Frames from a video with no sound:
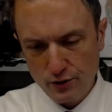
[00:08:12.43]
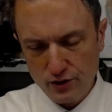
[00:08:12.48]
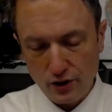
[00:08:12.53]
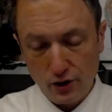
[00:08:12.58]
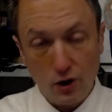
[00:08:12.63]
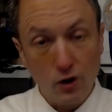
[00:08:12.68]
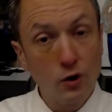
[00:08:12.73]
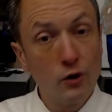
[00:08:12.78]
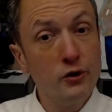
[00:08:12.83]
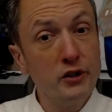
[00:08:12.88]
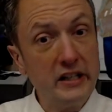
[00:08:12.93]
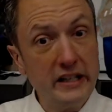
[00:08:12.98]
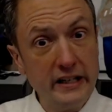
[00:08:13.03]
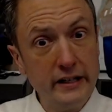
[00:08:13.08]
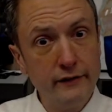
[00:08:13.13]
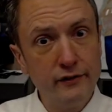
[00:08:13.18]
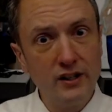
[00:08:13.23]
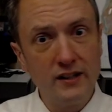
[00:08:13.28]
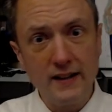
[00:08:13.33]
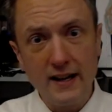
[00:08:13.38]
to early
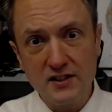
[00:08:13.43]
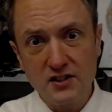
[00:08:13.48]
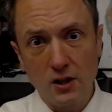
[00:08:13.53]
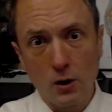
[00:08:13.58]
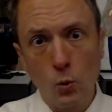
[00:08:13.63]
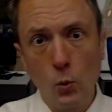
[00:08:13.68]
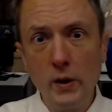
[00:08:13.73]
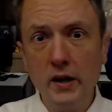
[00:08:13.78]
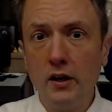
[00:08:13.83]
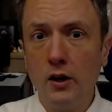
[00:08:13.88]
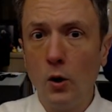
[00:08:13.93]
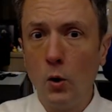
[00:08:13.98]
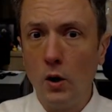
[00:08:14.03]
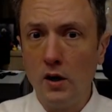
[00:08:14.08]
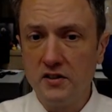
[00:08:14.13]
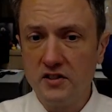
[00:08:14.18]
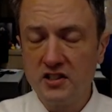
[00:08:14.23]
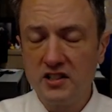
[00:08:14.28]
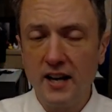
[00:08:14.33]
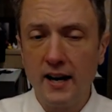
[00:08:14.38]
evening, that's our window
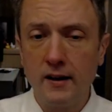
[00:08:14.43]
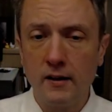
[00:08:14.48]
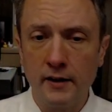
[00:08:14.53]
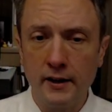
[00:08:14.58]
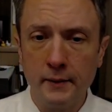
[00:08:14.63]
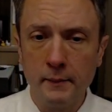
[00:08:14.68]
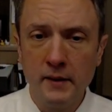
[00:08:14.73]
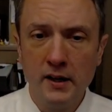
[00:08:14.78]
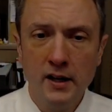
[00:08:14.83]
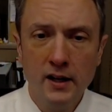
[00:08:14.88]
on Saturday,